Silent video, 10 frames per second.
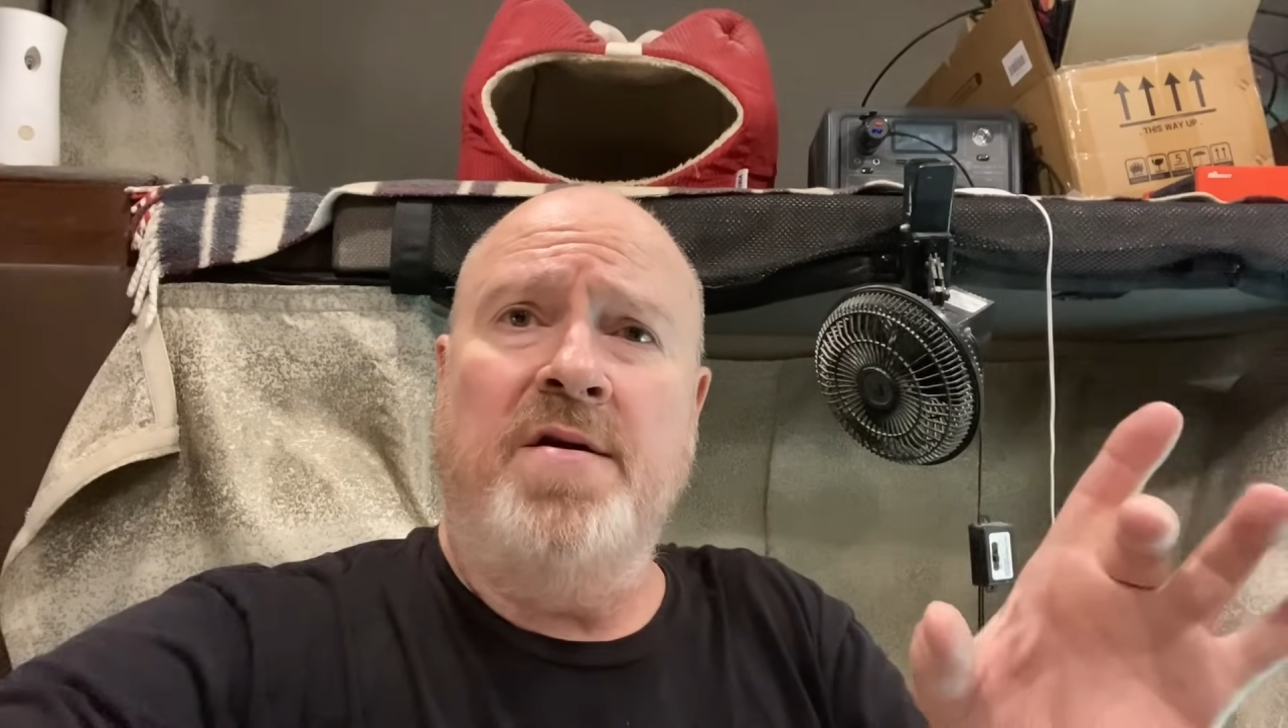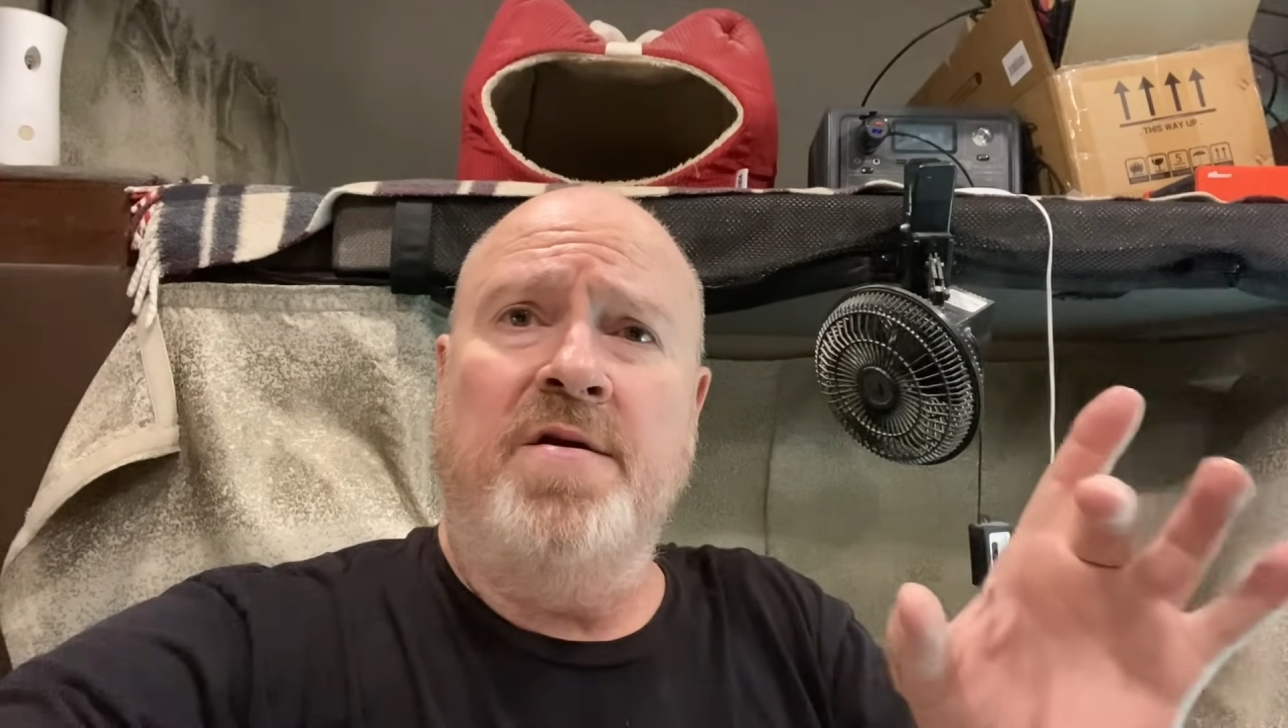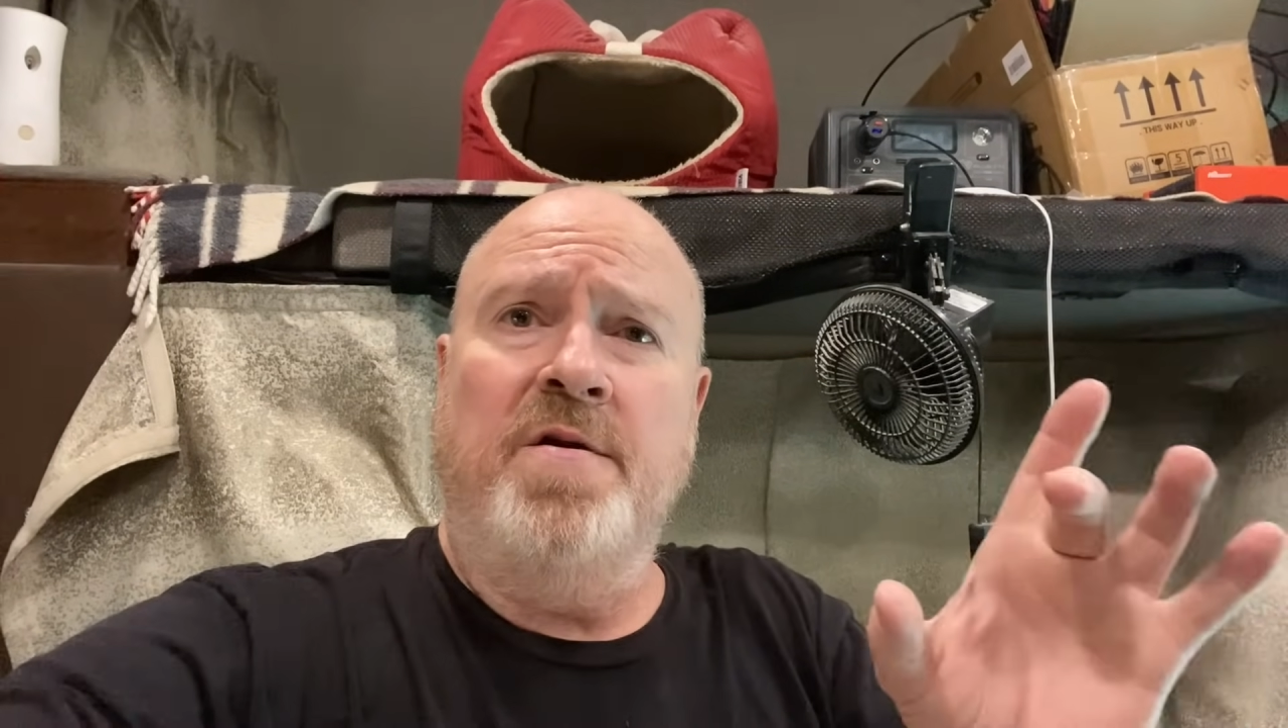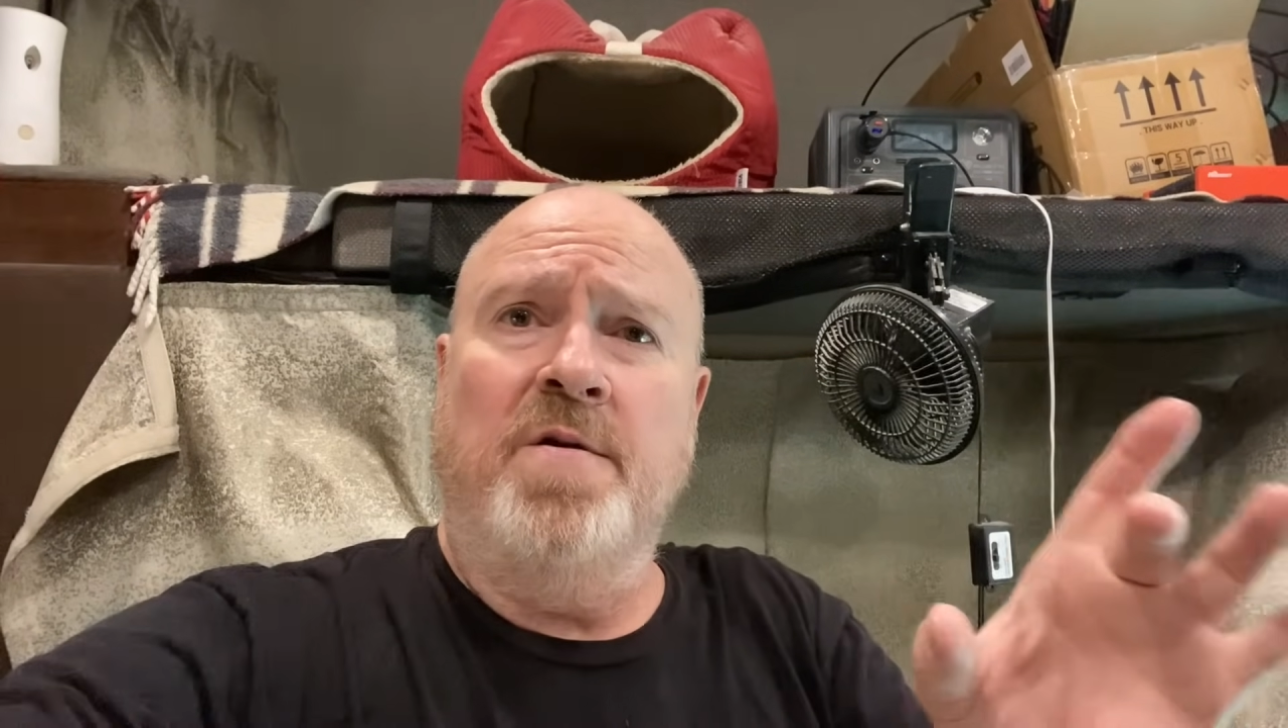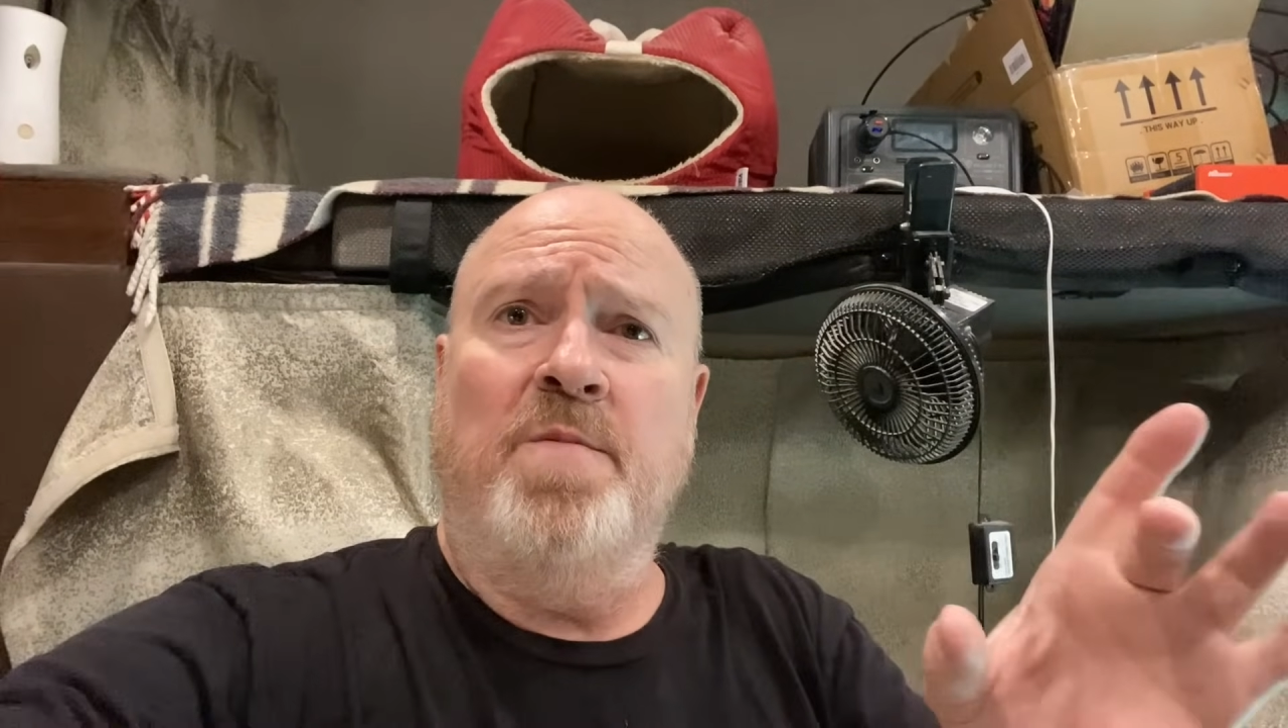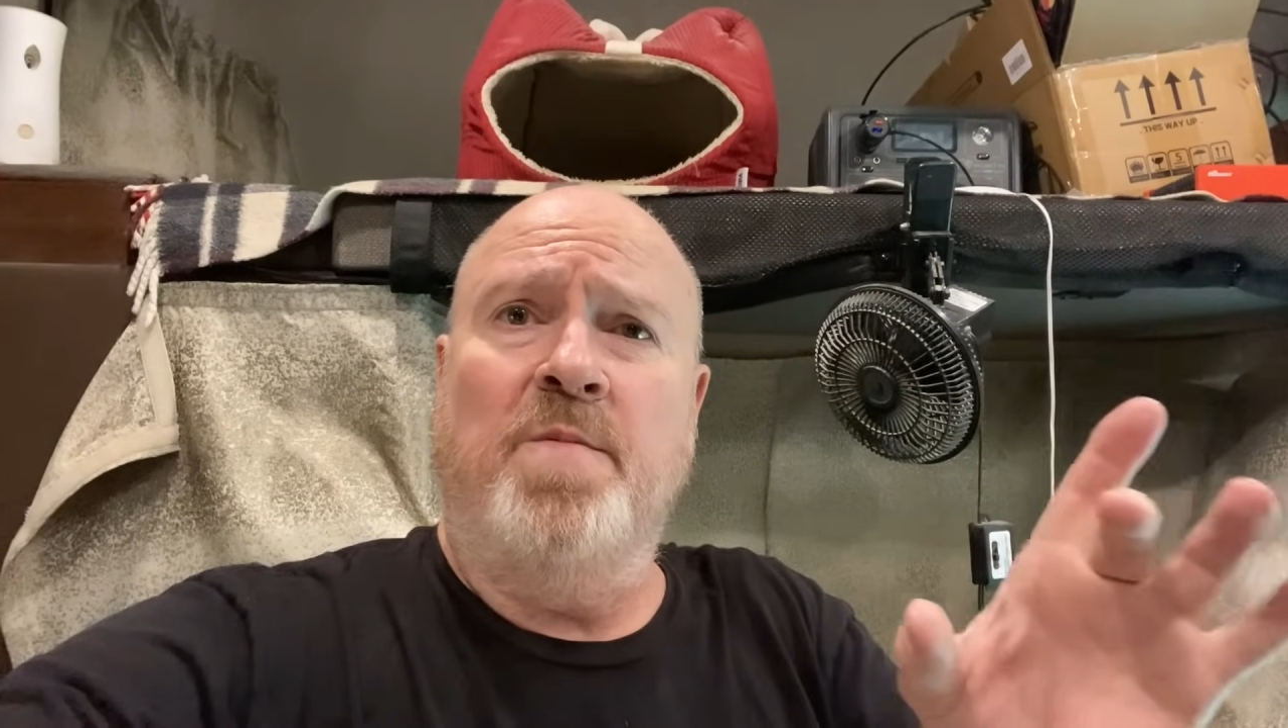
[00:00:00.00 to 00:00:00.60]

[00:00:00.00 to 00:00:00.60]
your